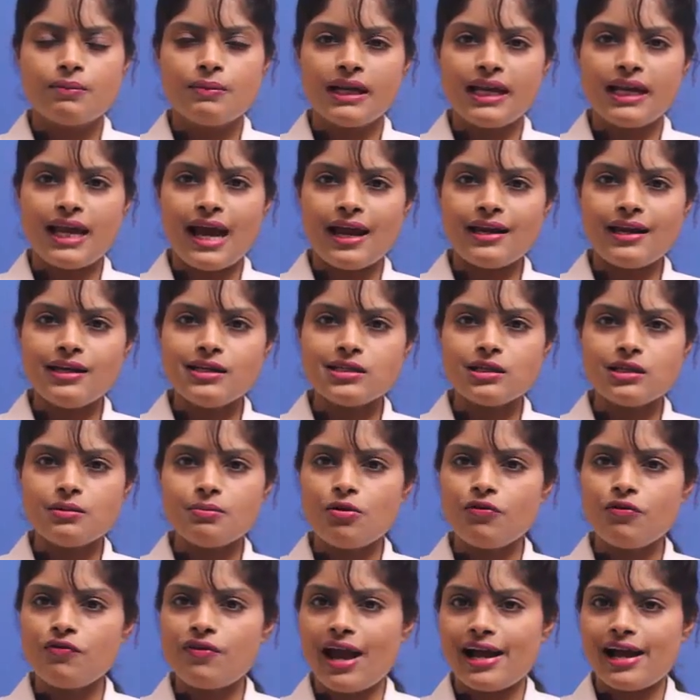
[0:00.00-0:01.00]
mechanism
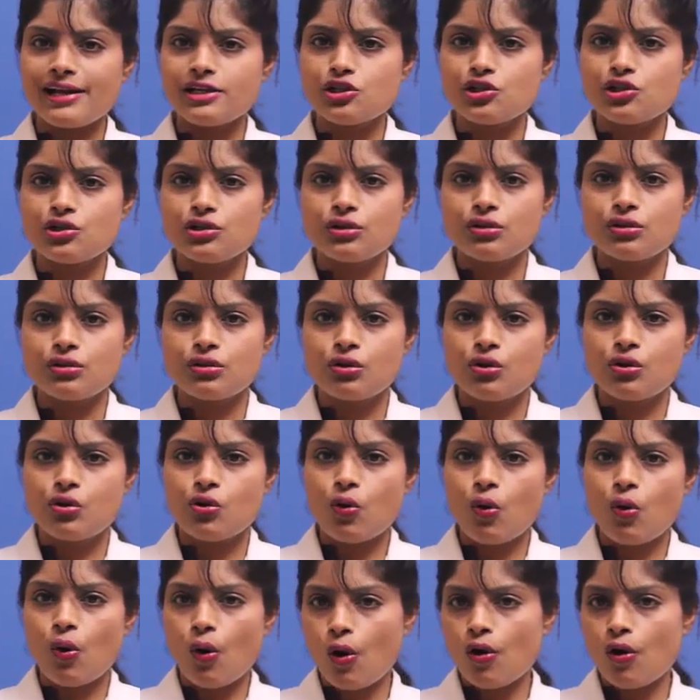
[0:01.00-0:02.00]
of action
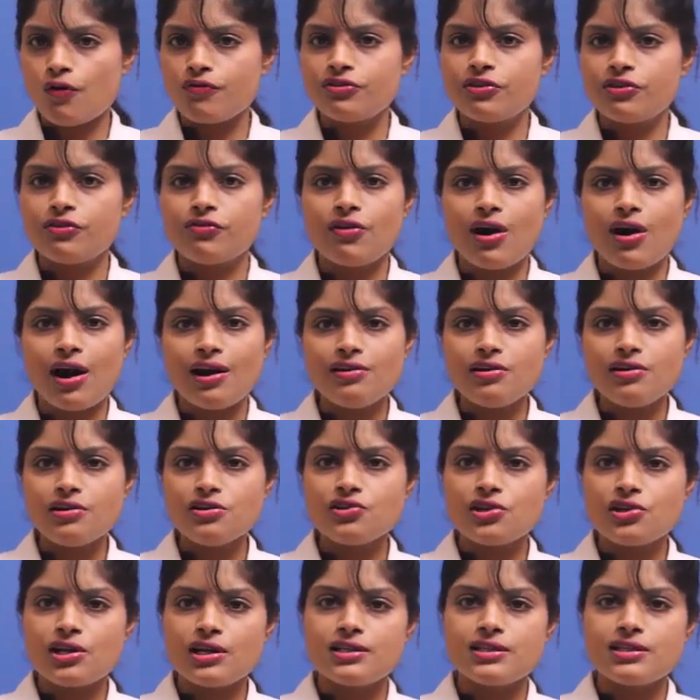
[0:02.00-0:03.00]
of the
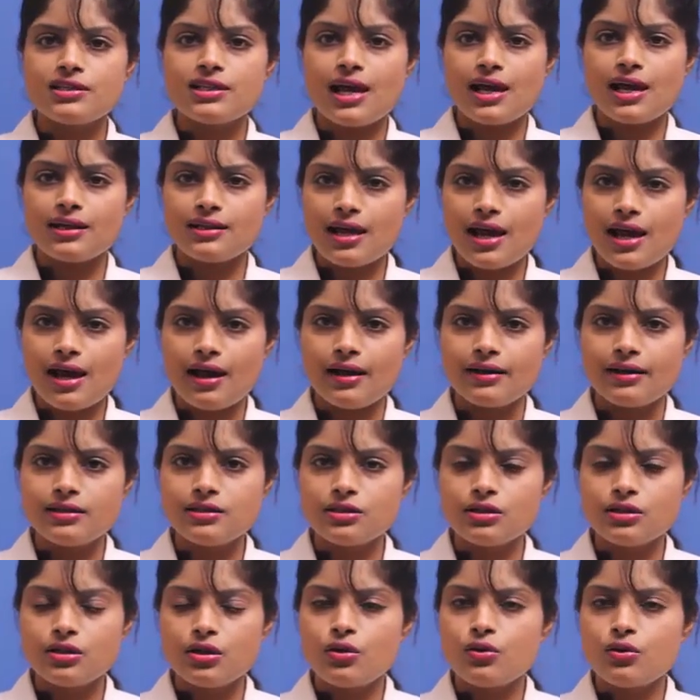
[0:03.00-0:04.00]
varnish is that